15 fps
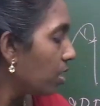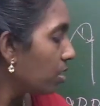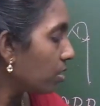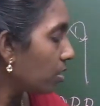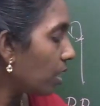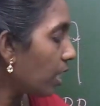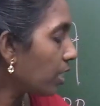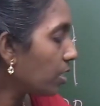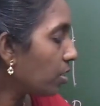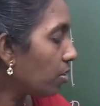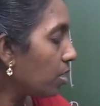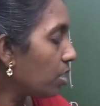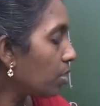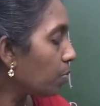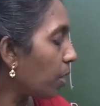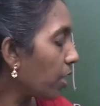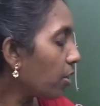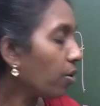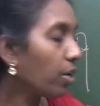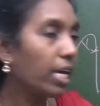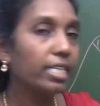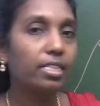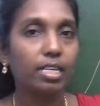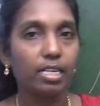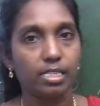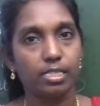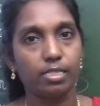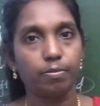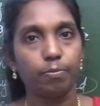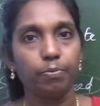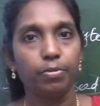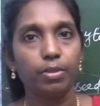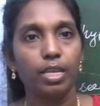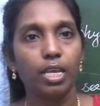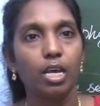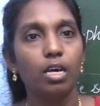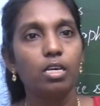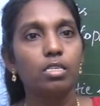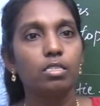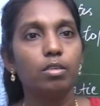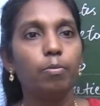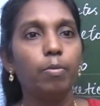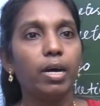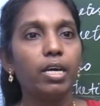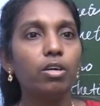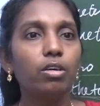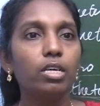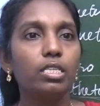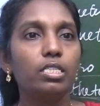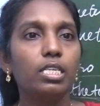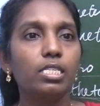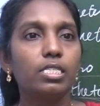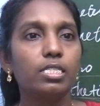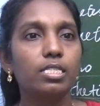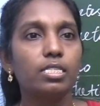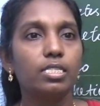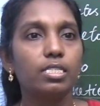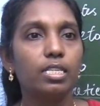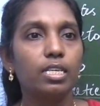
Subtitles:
So, next one is bioethics. So, bioethics is